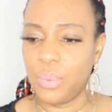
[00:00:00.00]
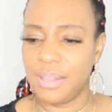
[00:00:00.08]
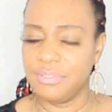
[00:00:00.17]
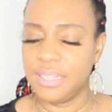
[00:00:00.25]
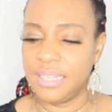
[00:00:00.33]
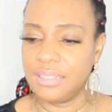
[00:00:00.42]

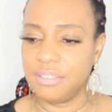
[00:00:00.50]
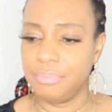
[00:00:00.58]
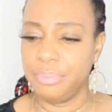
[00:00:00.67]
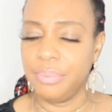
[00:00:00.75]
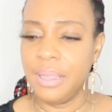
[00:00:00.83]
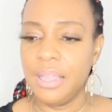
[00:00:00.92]
12 days
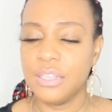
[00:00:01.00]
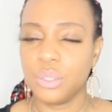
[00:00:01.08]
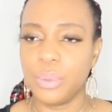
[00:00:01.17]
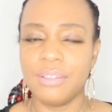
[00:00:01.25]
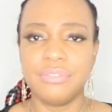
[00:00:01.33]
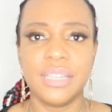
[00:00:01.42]
of
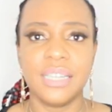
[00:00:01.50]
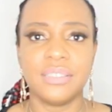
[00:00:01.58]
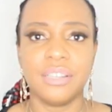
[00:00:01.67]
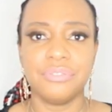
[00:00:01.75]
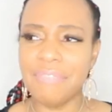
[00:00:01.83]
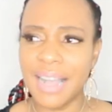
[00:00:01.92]
12
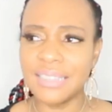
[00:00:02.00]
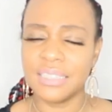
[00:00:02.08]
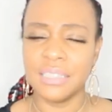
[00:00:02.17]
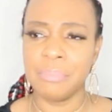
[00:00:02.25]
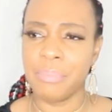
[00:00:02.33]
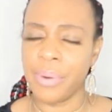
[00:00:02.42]
days of
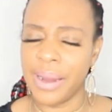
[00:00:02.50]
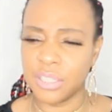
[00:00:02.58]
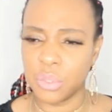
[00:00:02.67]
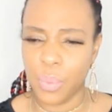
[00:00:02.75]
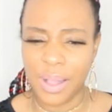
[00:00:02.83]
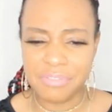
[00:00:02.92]
fasting and prayer
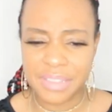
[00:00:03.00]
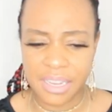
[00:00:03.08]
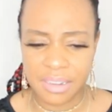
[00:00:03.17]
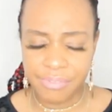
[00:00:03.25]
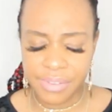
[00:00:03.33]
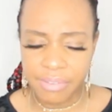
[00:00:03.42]
12
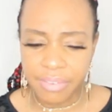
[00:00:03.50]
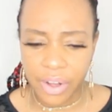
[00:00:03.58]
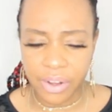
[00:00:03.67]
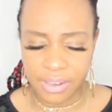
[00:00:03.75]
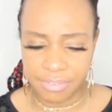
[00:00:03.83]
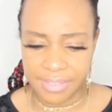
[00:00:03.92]
days never
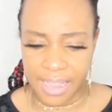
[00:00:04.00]
heard of